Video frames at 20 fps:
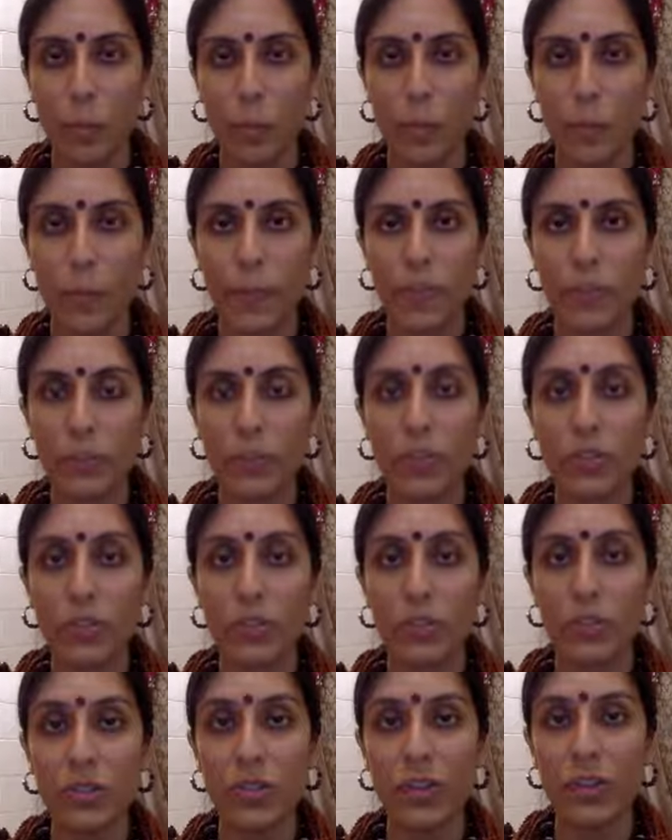The
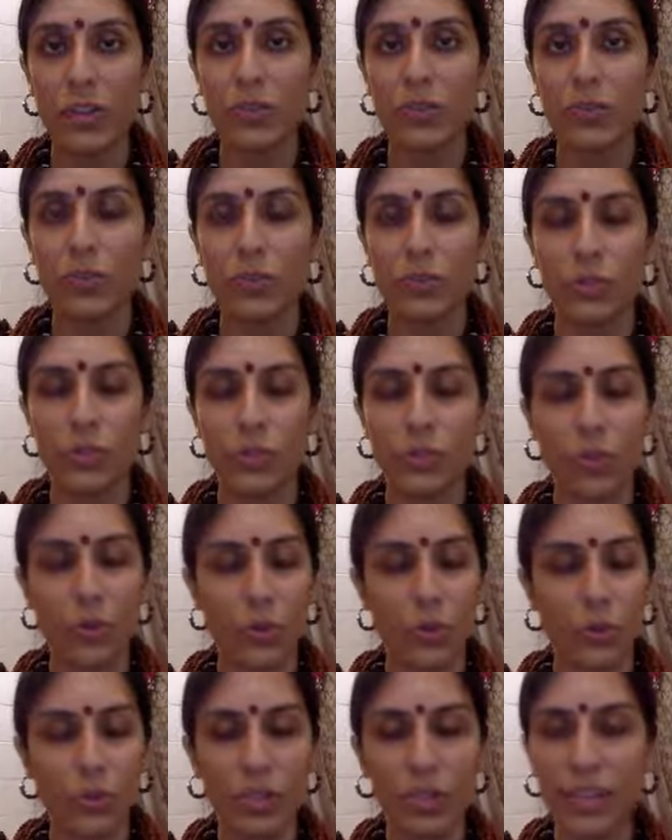spiritual life, you'll
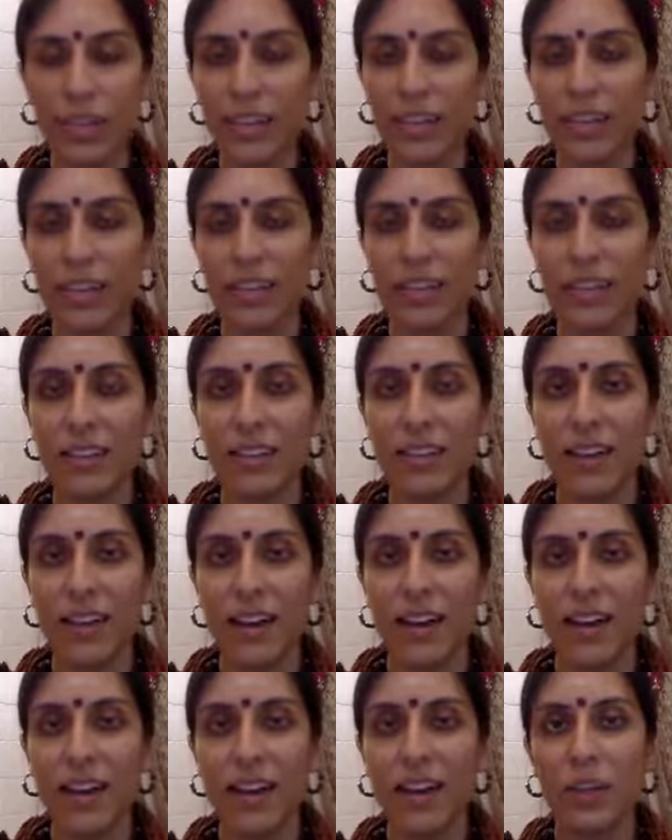only gain,
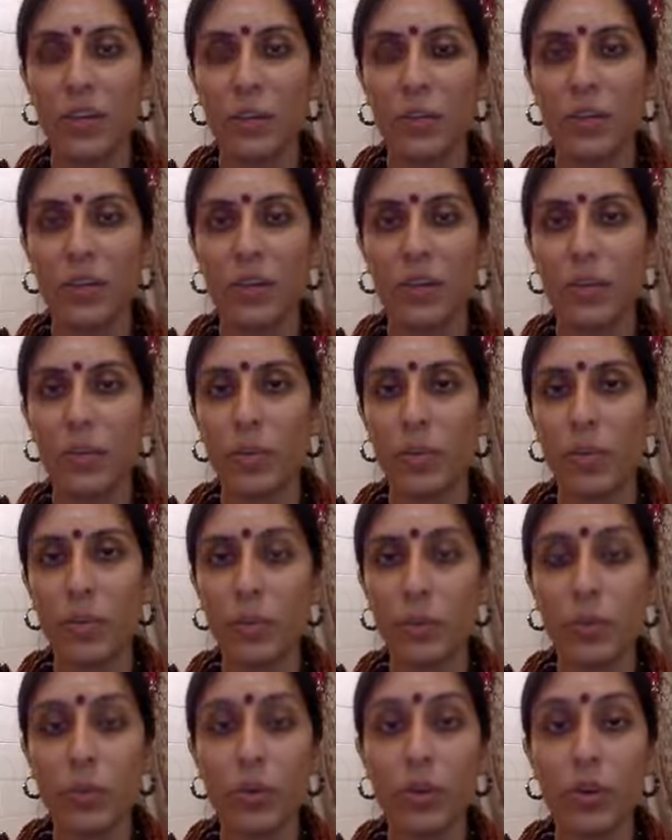and you'll become much
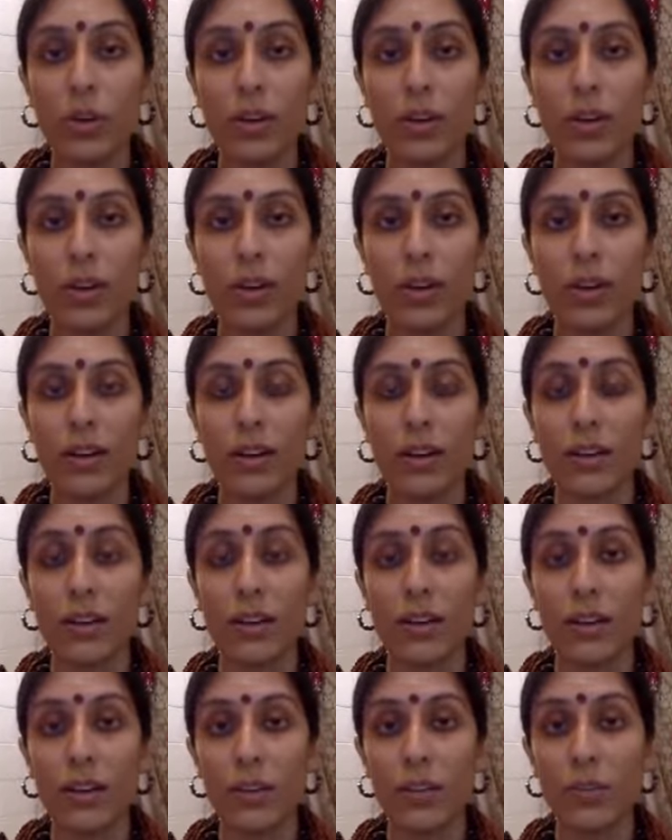more
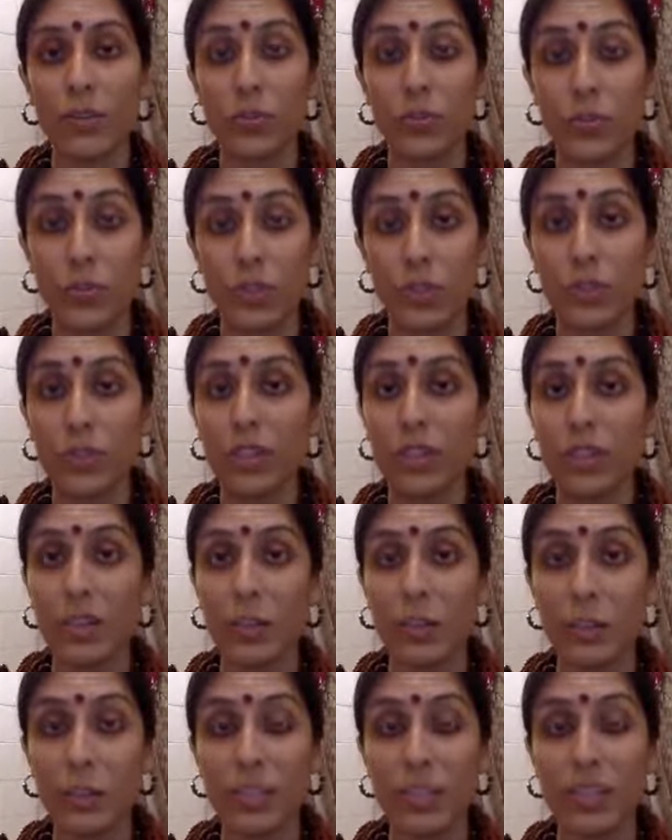fulfilled,
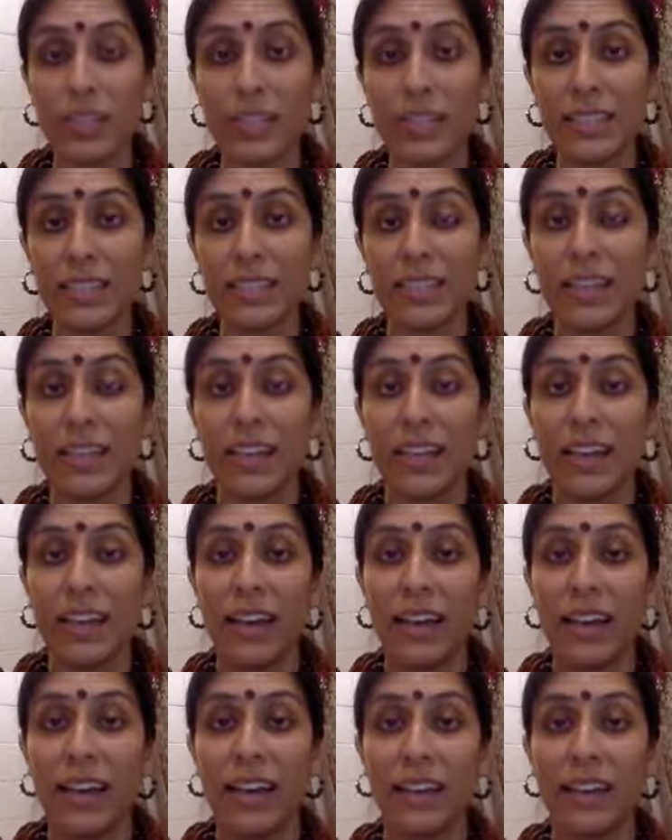complete.
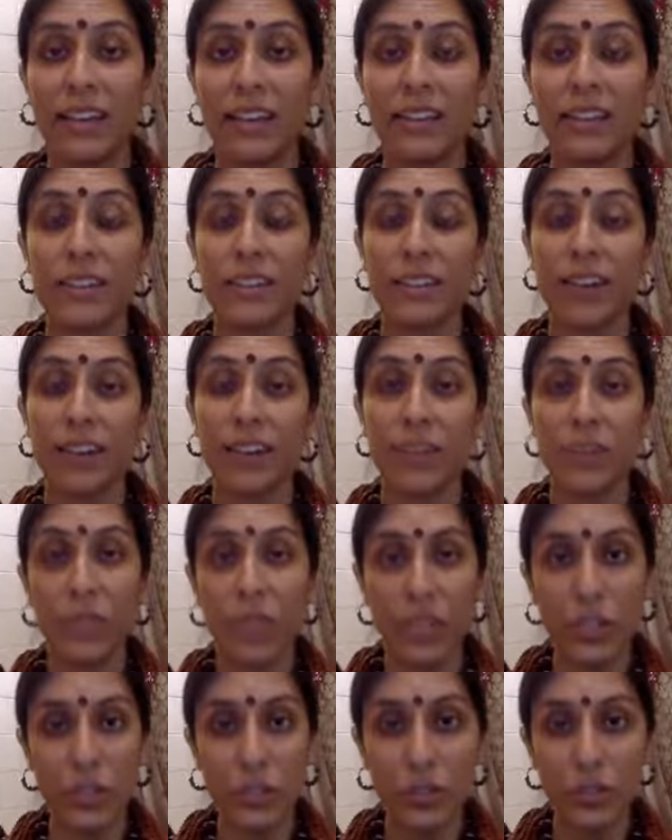And I
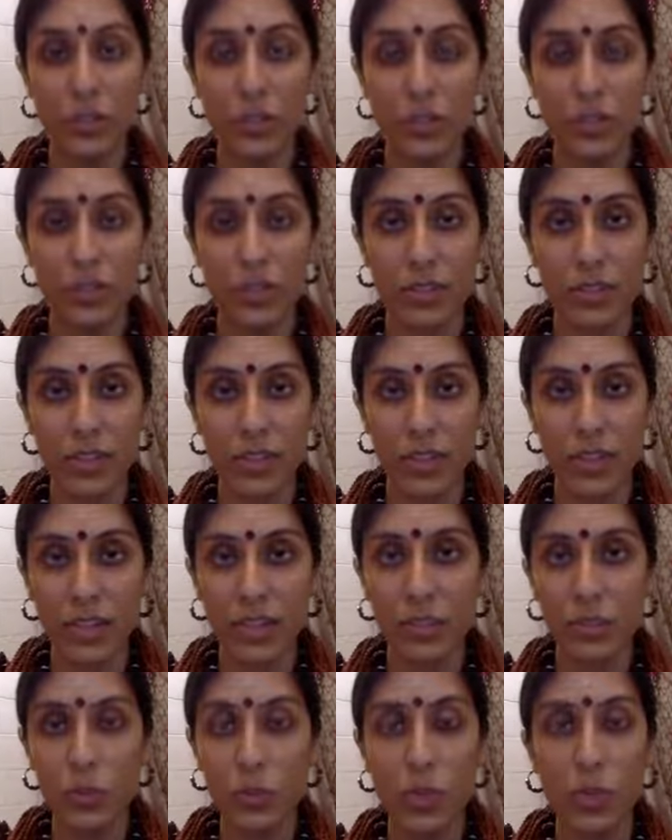invite you to check
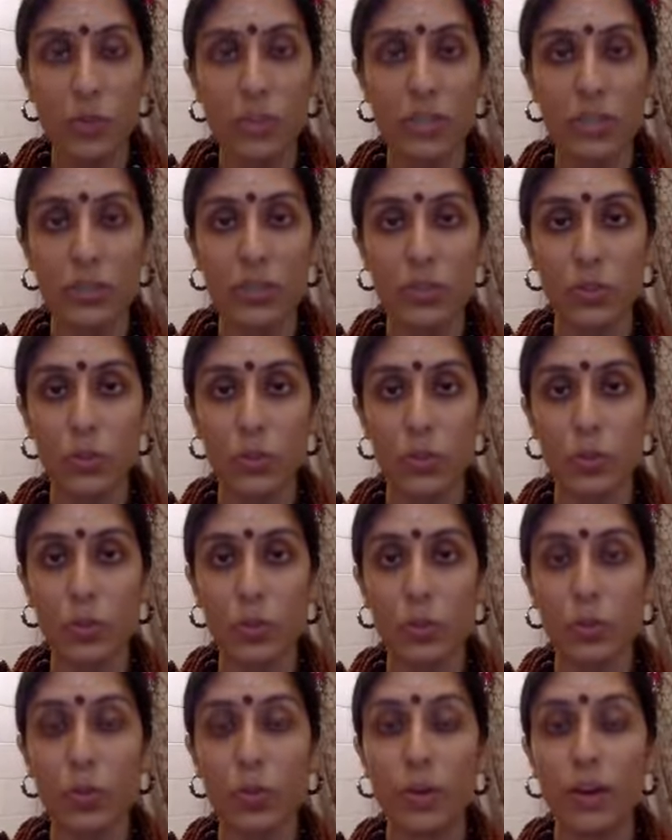out Swamiji's
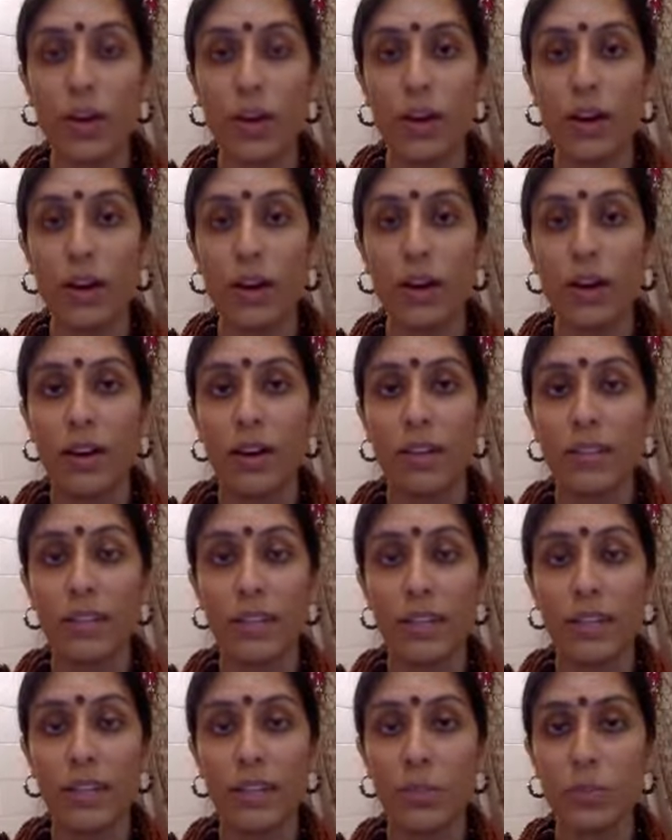YouTube
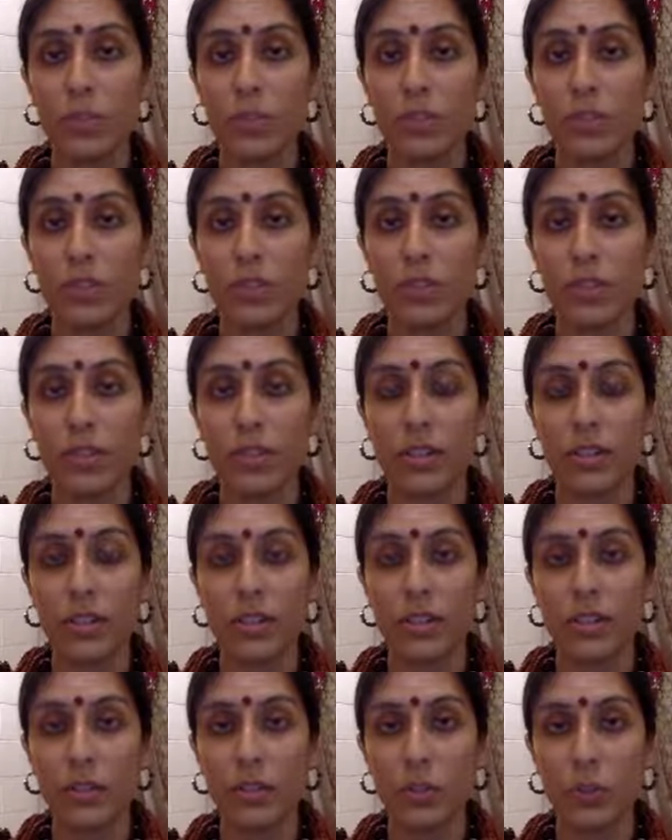site, which is
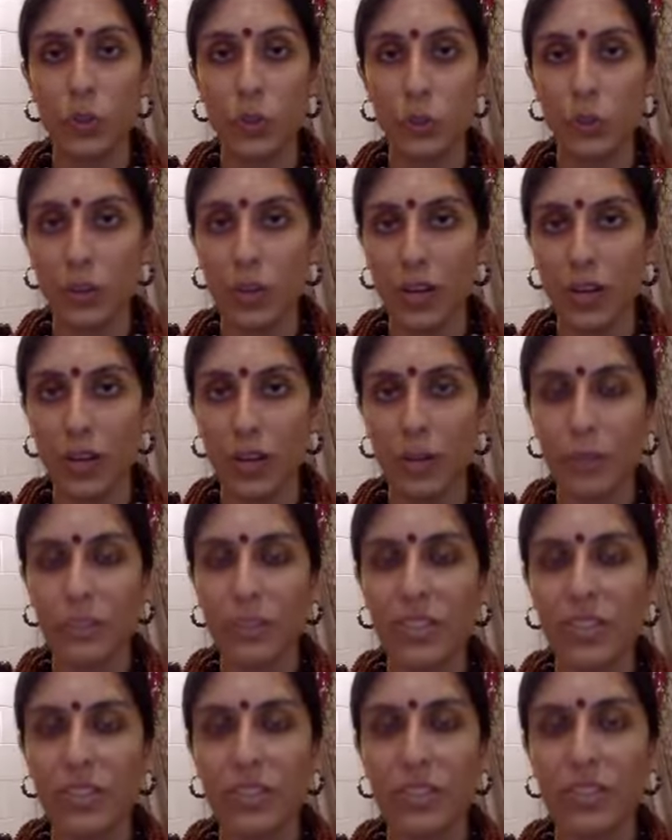
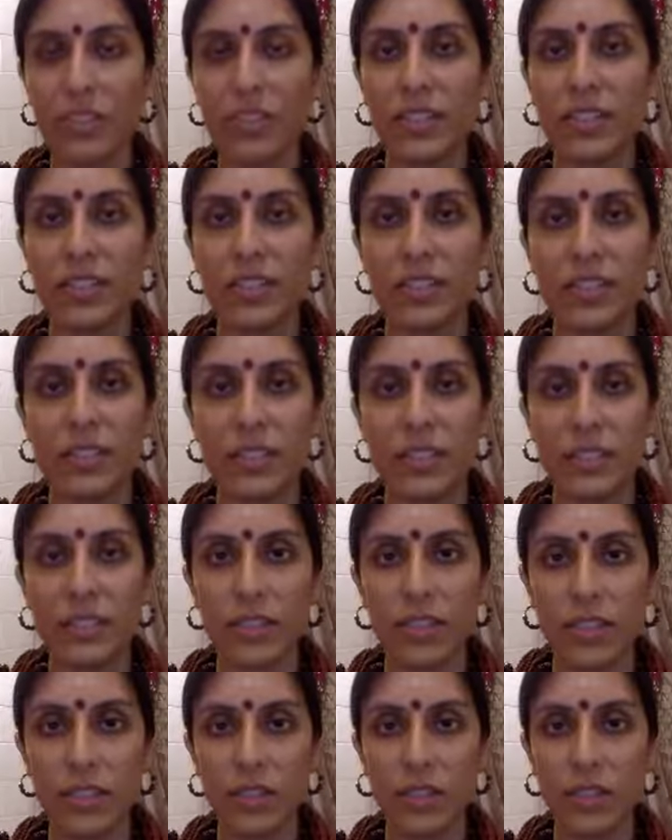
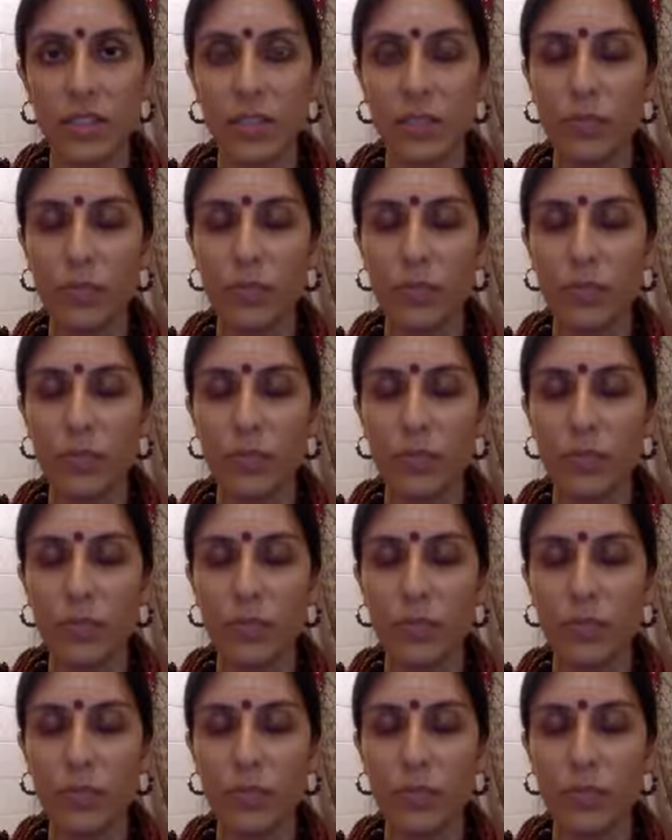youtube.com/NithyanandaTV,